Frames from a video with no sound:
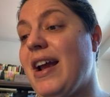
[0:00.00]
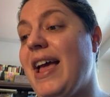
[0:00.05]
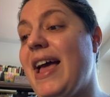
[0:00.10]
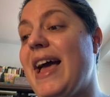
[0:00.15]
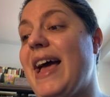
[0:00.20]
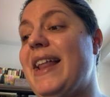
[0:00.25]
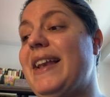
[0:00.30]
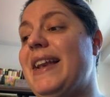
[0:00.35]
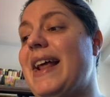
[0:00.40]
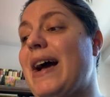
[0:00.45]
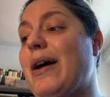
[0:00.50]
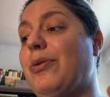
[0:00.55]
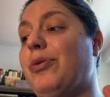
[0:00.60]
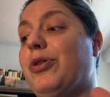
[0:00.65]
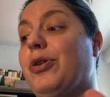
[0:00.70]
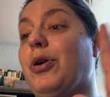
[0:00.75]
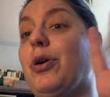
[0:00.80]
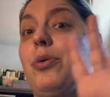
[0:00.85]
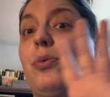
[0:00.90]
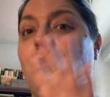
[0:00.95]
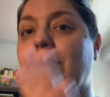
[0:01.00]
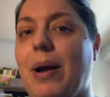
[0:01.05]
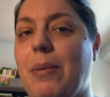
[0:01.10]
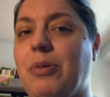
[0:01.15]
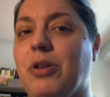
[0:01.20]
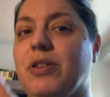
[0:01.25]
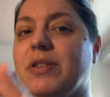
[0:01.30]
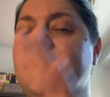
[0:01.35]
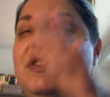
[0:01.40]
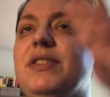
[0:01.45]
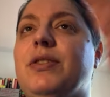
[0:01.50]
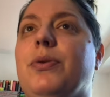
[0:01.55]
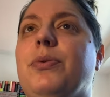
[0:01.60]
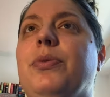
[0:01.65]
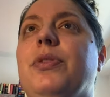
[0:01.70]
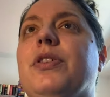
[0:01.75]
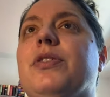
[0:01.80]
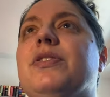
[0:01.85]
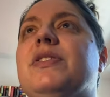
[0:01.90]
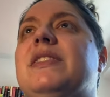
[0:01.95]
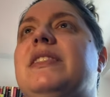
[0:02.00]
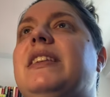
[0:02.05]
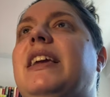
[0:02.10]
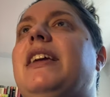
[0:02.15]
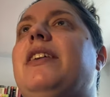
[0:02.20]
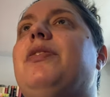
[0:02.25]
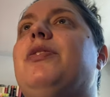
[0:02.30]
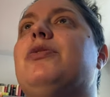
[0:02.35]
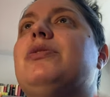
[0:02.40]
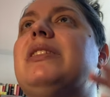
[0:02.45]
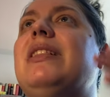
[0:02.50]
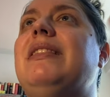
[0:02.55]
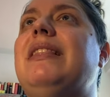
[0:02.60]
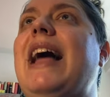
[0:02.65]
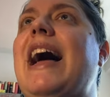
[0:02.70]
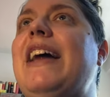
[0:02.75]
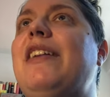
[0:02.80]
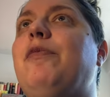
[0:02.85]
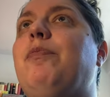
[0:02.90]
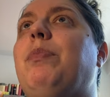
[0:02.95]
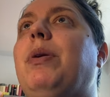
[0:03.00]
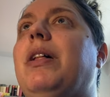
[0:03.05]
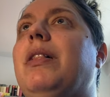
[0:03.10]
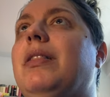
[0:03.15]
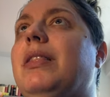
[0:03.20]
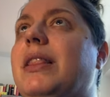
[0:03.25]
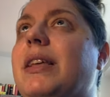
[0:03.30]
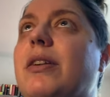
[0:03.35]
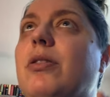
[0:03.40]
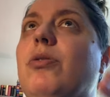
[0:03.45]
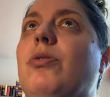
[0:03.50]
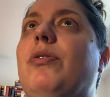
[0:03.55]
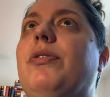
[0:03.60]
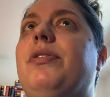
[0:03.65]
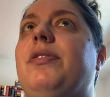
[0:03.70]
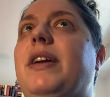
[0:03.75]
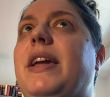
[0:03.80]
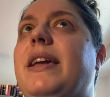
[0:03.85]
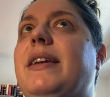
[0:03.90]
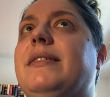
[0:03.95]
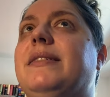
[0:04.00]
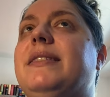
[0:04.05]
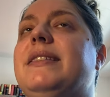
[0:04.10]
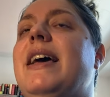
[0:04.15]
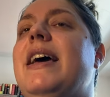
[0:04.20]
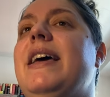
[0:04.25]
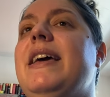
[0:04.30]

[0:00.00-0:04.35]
and now there are rebels so there's like there's a lot of political things